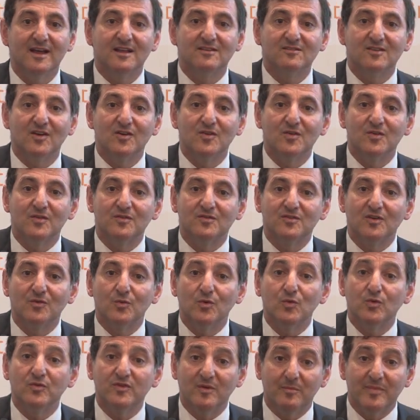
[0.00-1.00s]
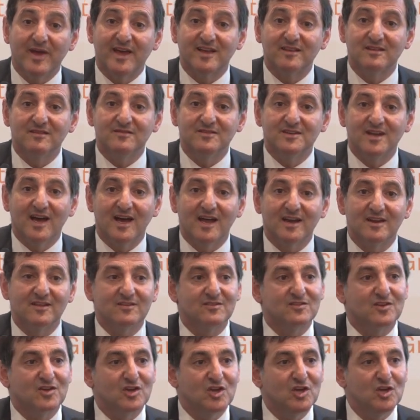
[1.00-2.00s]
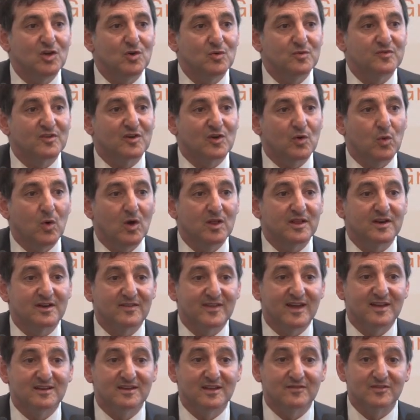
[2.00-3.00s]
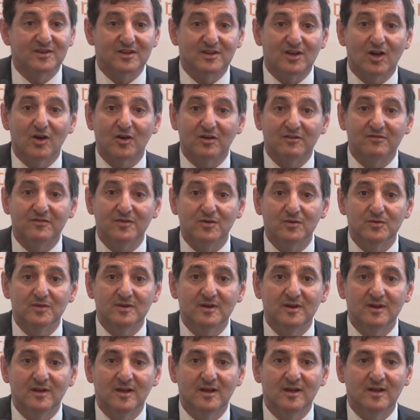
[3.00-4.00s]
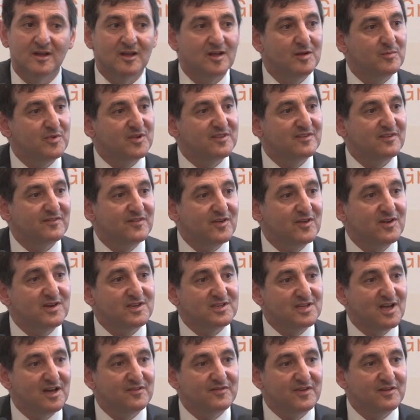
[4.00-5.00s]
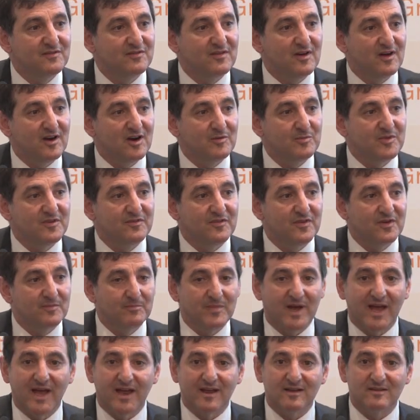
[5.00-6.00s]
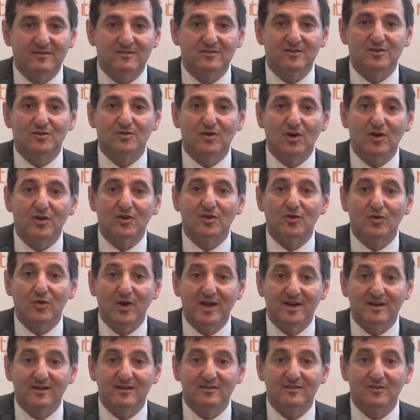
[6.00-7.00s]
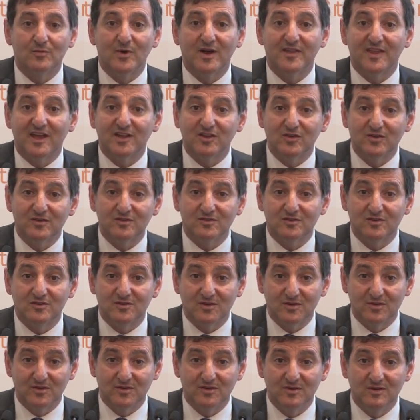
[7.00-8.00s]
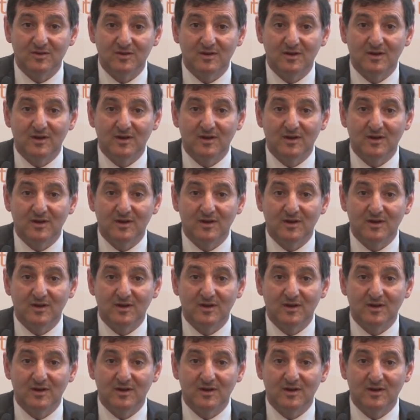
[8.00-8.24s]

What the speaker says: So all the banks have done is secure the quality of their dividend going forward. But it's a very tough environment for banks to grow credit the way they used to do.